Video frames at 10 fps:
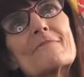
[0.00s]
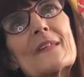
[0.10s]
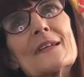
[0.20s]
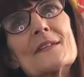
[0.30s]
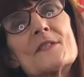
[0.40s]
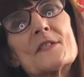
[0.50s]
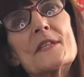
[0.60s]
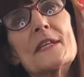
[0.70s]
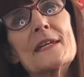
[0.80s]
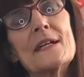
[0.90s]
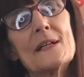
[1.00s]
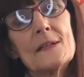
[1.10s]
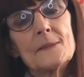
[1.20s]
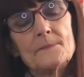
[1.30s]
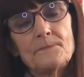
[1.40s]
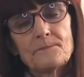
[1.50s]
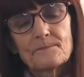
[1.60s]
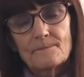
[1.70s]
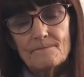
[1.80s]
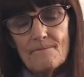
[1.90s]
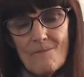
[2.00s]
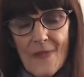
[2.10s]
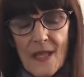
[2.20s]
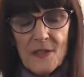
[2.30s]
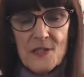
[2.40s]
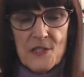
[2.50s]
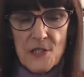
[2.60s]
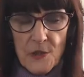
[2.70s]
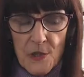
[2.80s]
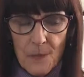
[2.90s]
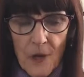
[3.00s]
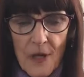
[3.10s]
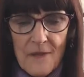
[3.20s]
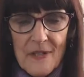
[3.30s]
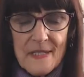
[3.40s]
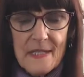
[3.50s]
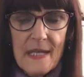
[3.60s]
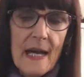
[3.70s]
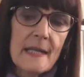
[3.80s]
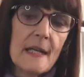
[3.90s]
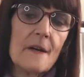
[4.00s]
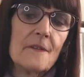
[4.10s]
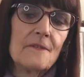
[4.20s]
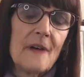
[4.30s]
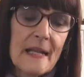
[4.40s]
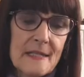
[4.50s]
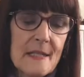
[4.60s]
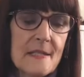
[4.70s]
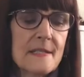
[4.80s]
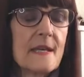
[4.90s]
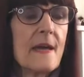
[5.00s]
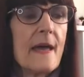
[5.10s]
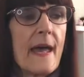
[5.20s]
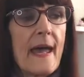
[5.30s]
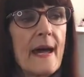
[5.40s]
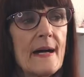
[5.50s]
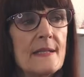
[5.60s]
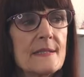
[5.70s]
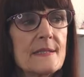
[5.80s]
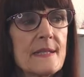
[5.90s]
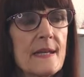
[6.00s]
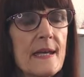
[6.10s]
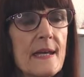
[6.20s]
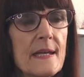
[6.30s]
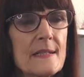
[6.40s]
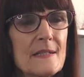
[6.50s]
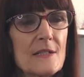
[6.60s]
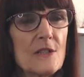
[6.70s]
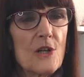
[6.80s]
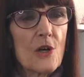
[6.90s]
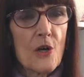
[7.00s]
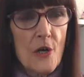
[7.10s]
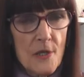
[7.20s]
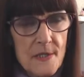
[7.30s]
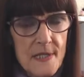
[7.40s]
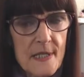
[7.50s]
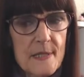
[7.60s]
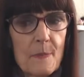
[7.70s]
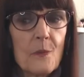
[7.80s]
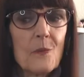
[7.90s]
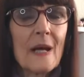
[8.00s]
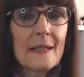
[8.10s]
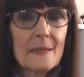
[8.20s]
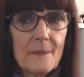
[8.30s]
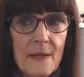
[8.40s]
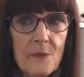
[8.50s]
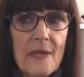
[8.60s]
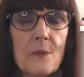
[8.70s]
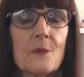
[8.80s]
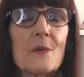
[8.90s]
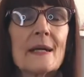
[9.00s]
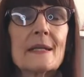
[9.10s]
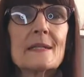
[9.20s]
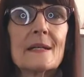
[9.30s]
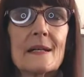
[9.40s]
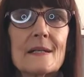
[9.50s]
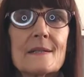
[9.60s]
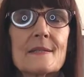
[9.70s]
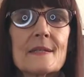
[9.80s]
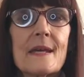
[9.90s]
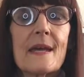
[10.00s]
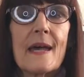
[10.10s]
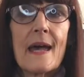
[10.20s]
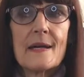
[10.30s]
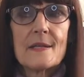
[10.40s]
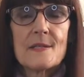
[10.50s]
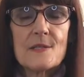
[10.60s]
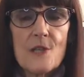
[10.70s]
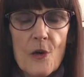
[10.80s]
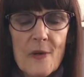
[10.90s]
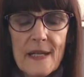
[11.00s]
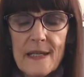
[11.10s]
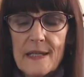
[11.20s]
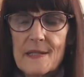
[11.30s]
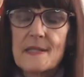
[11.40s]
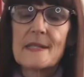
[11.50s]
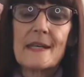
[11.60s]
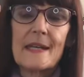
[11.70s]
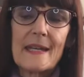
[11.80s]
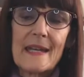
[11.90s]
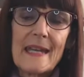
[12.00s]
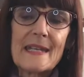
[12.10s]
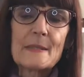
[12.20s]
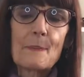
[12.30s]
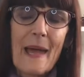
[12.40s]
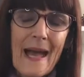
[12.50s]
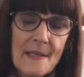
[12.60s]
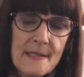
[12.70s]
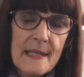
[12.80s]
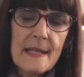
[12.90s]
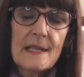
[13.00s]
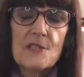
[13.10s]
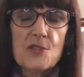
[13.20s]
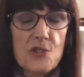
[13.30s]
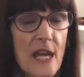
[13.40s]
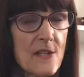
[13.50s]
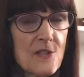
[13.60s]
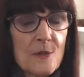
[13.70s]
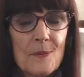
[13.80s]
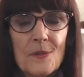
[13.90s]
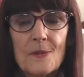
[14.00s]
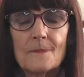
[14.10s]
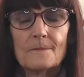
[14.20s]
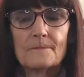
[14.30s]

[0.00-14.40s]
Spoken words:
the exterior part of us that affects us and hurts us, but that we recognize as knowing it's passing, it's changeable.